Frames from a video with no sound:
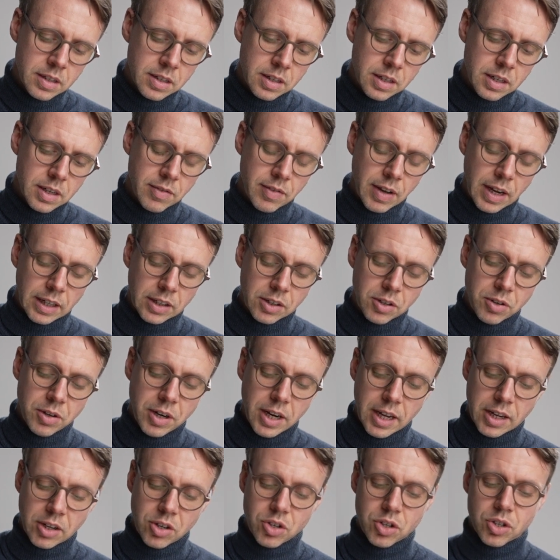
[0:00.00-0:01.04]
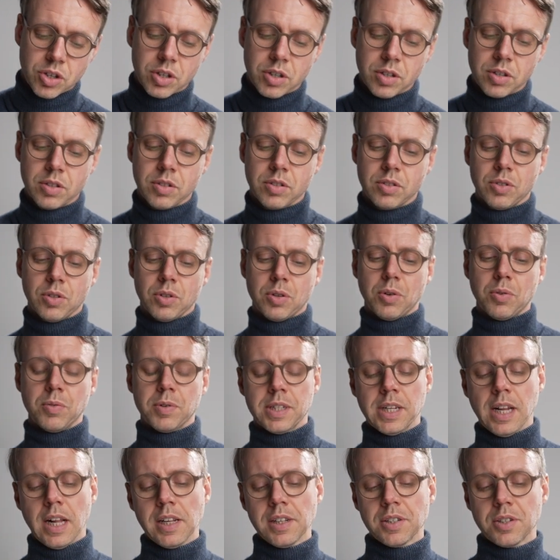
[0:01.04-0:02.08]
the vector h. So the
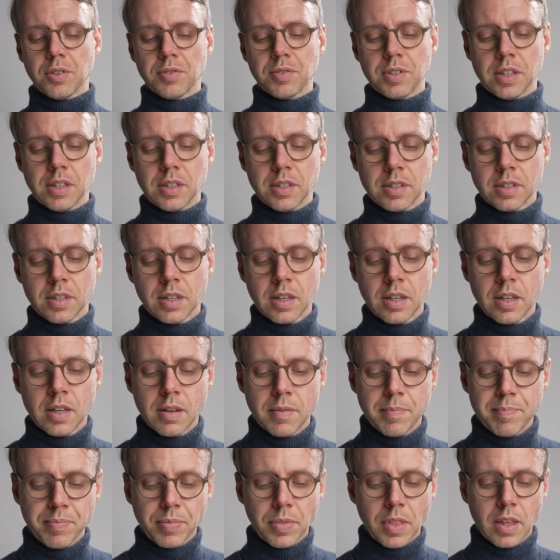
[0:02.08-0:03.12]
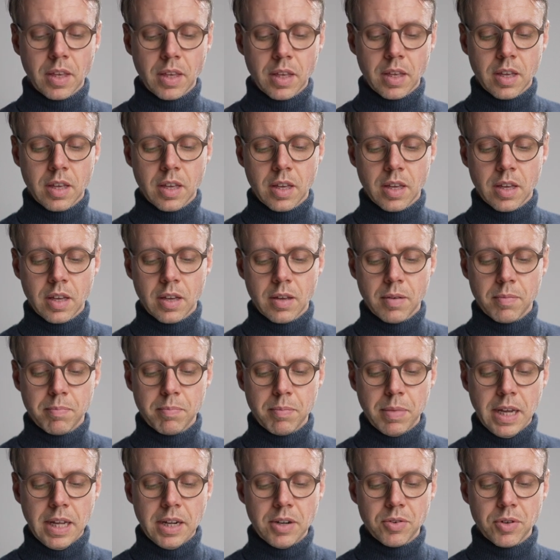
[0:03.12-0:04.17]
result of this
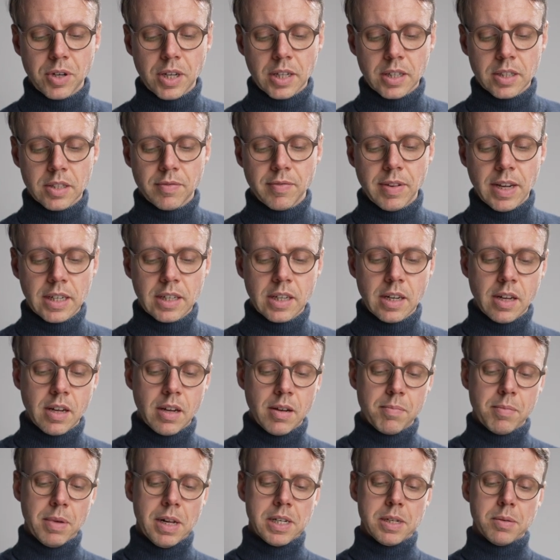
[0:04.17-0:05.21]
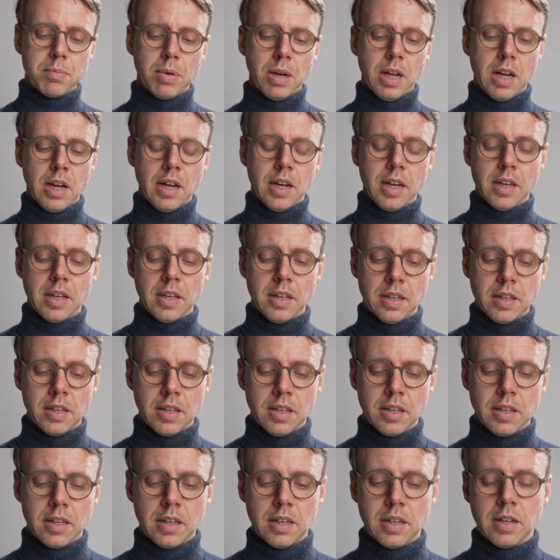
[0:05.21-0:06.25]
matrix vector multiply
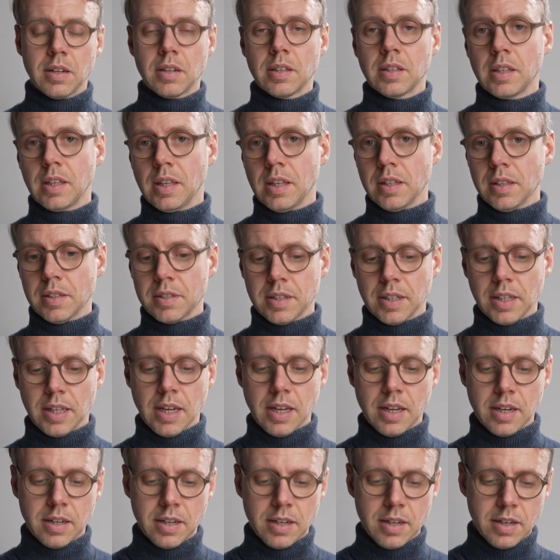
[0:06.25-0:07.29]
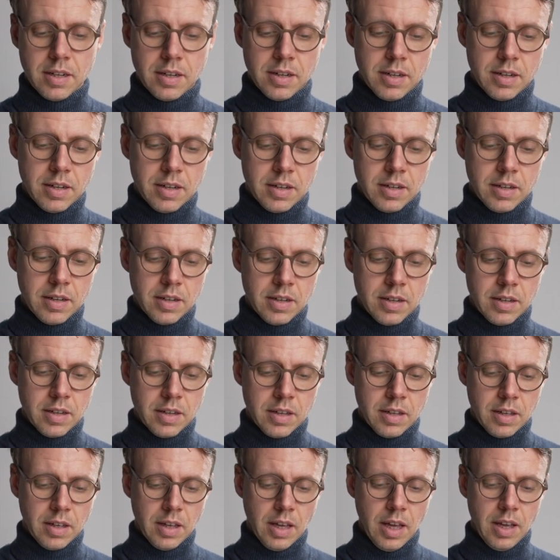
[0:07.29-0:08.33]
yields again
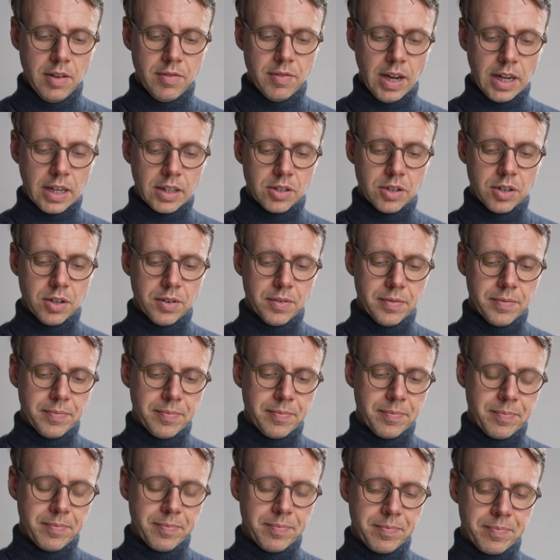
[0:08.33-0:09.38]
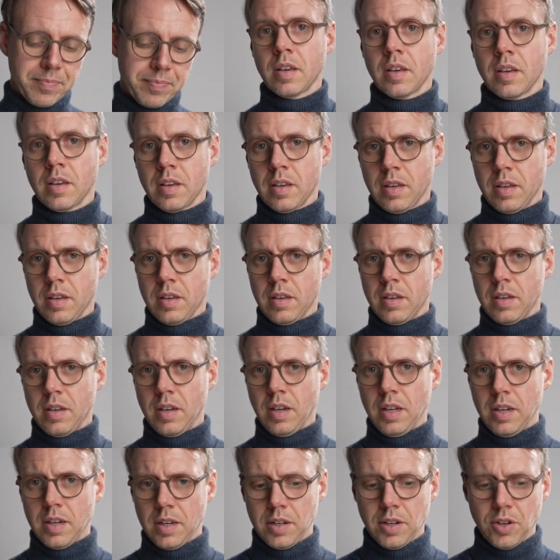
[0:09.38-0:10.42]
a vector.
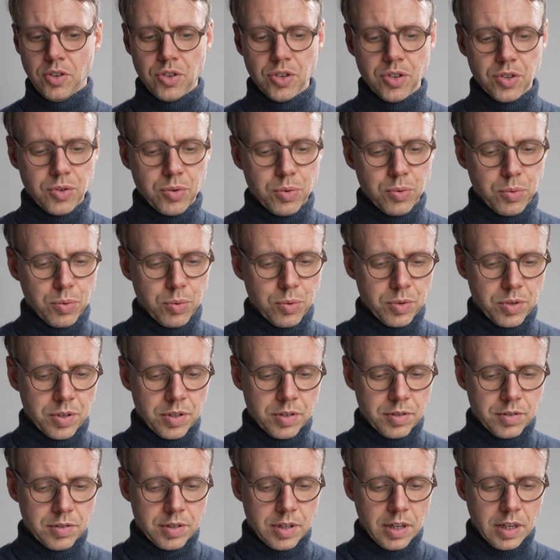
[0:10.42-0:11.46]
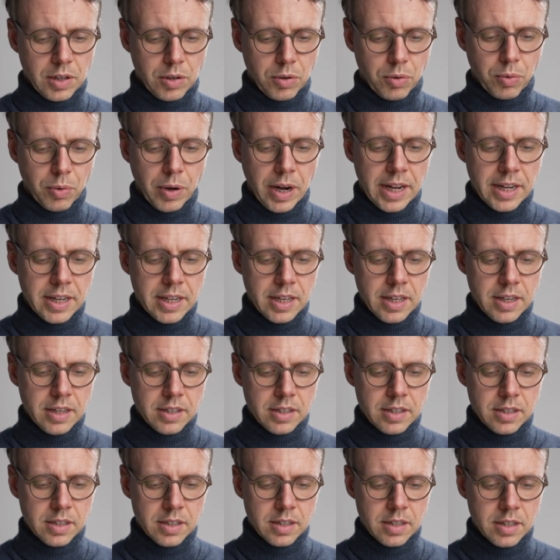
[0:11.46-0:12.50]
In addition to the
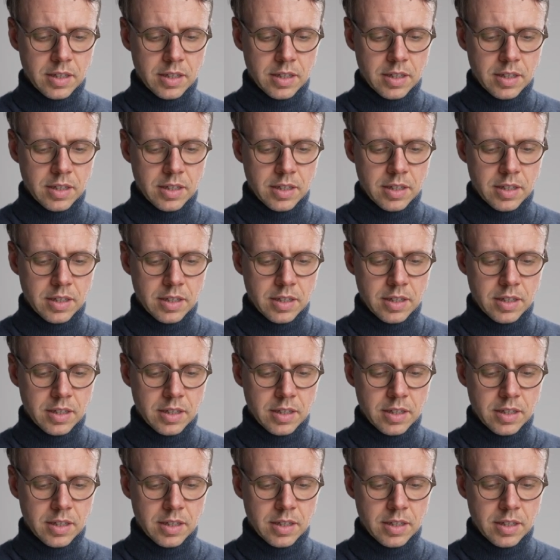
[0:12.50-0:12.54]
gradient,